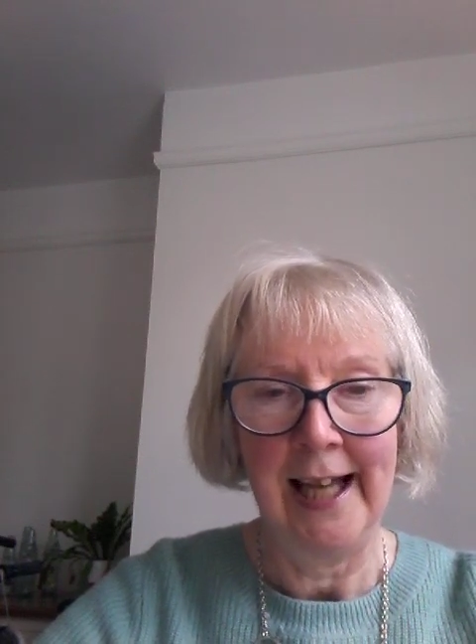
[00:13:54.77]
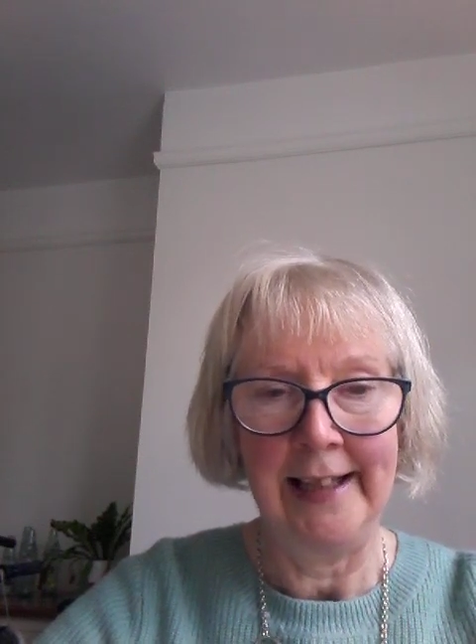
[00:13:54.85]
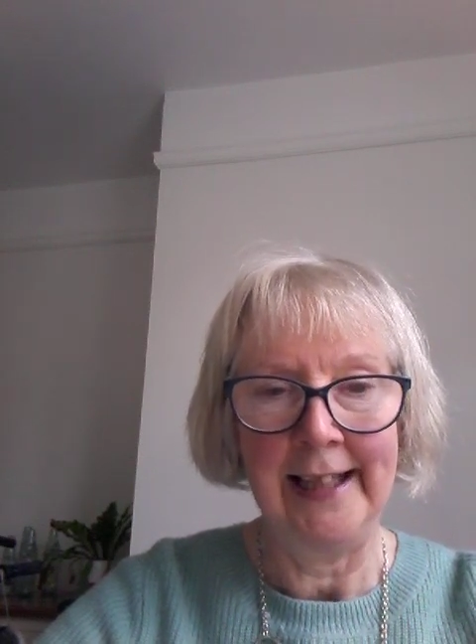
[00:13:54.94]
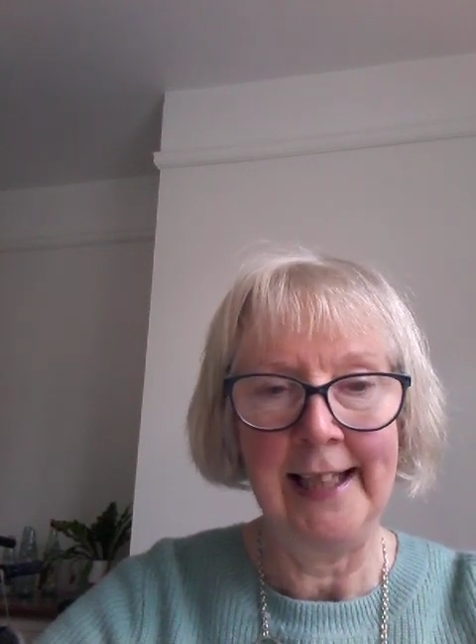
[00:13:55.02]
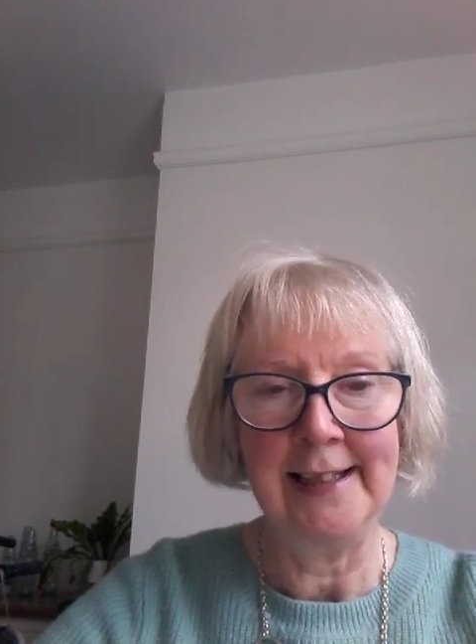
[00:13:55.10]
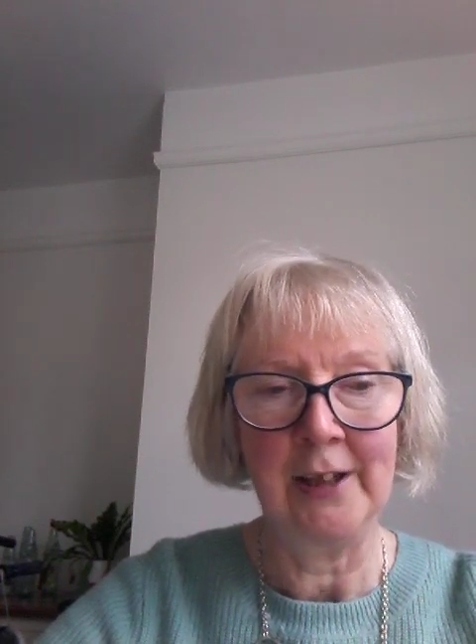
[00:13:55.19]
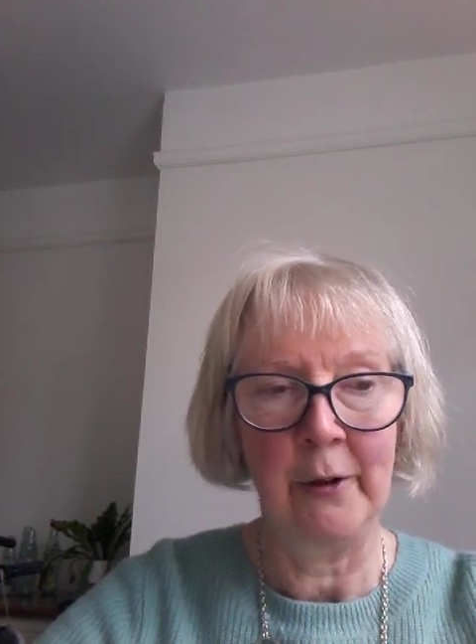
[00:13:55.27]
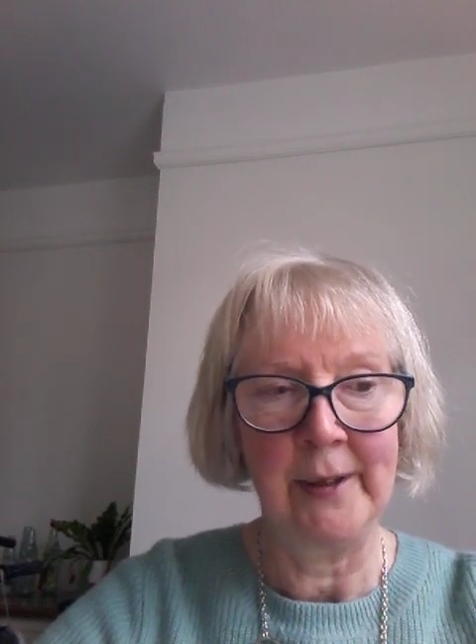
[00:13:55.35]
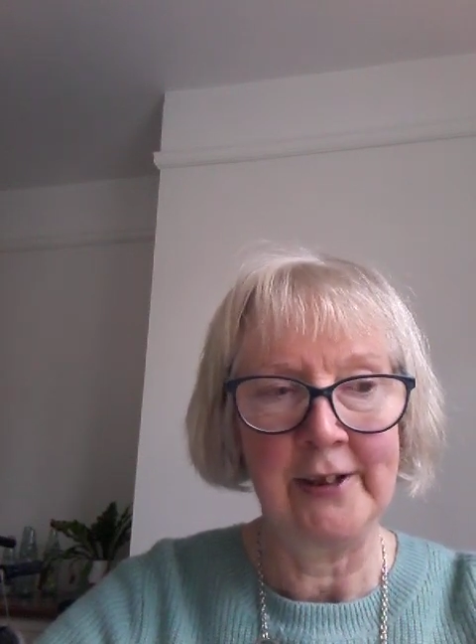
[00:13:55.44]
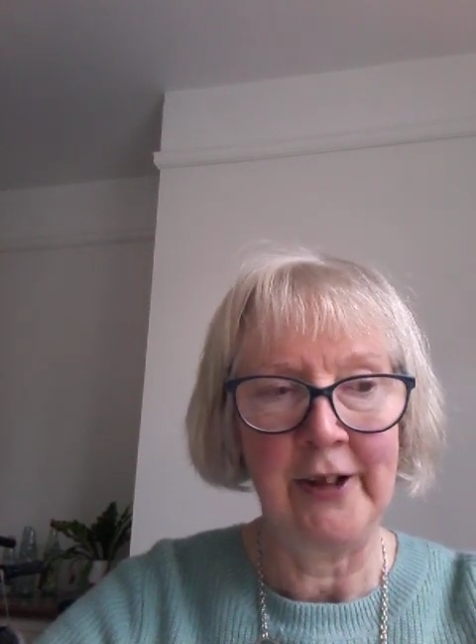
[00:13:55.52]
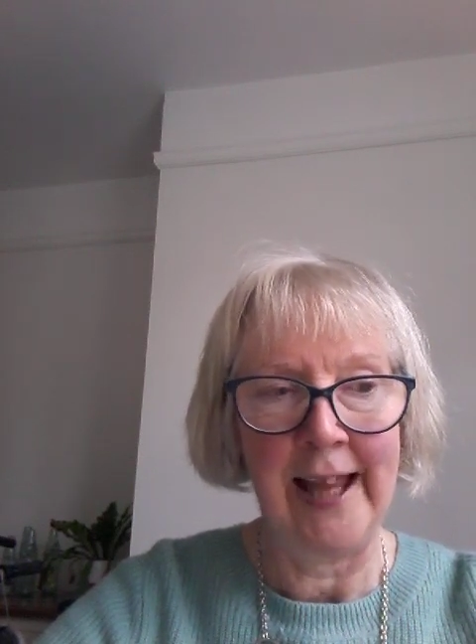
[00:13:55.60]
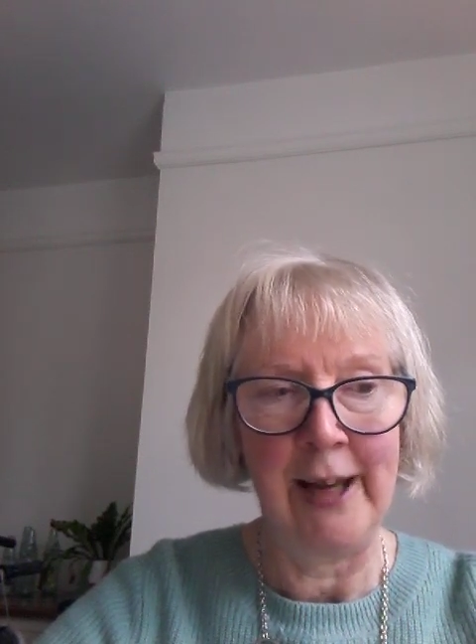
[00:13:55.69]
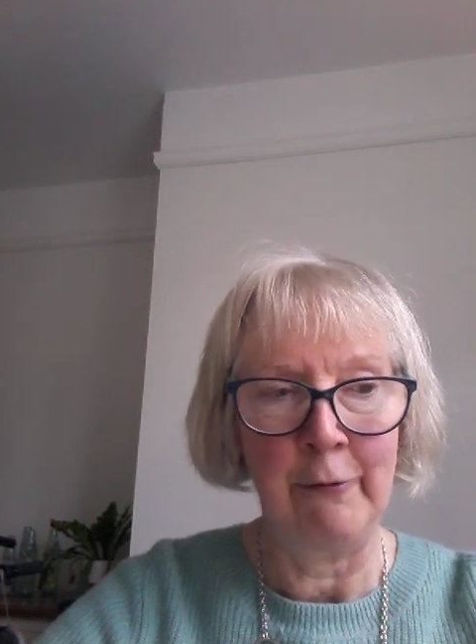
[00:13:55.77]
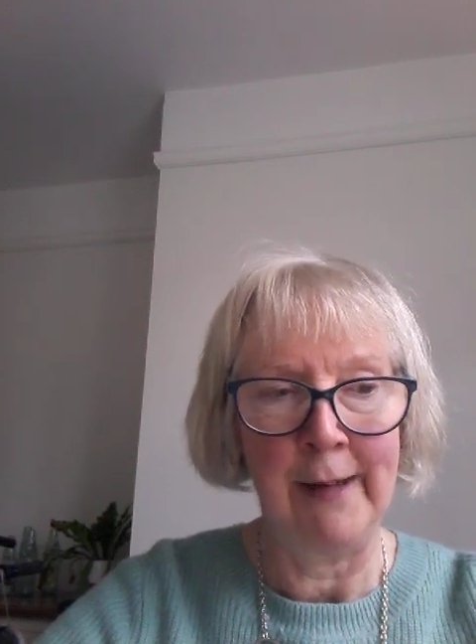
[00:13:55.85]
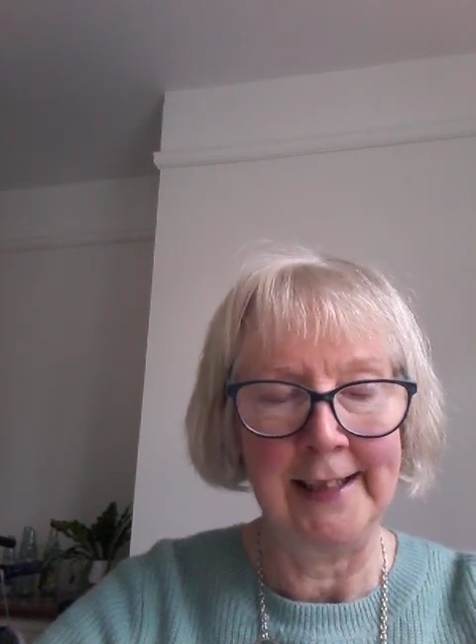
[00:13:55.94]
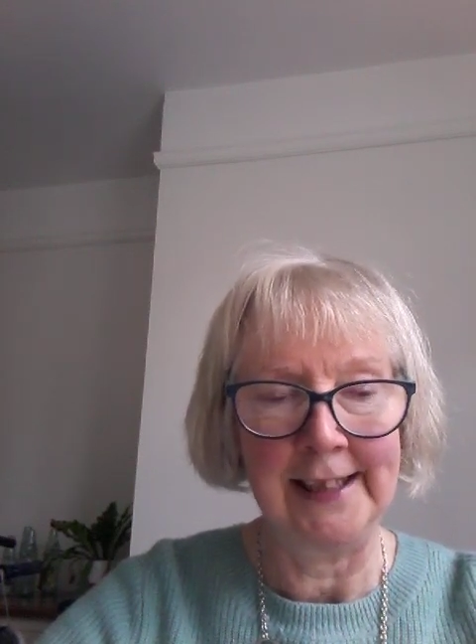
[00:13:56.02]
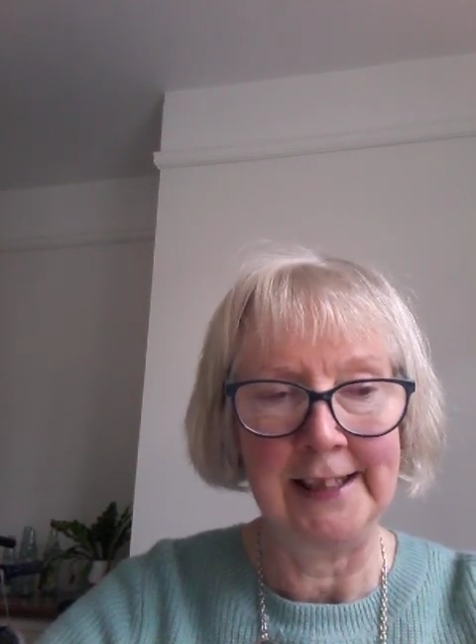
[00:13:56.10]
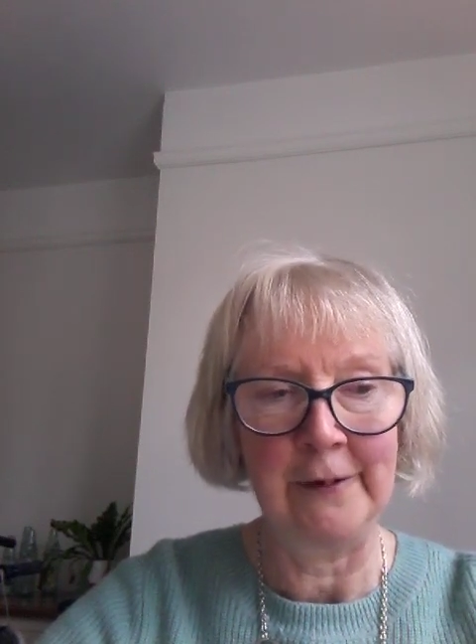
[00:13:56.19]
and he's always there
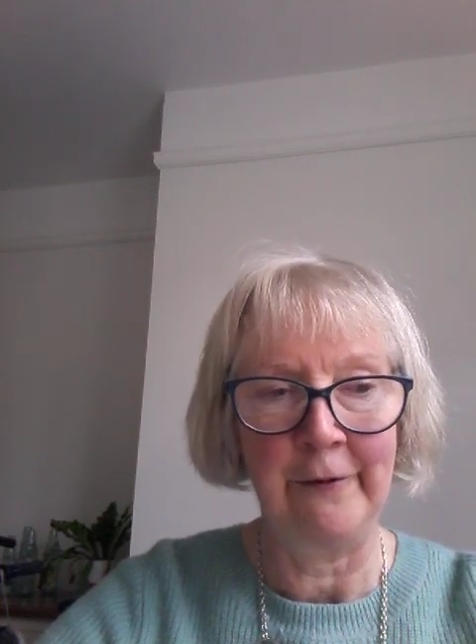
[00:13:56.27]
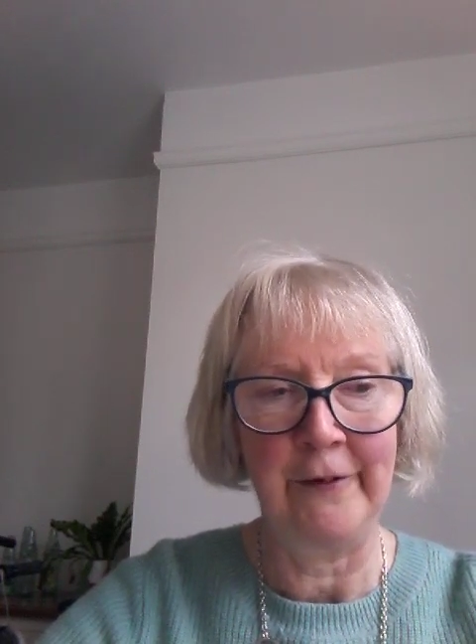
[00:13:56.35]
ready to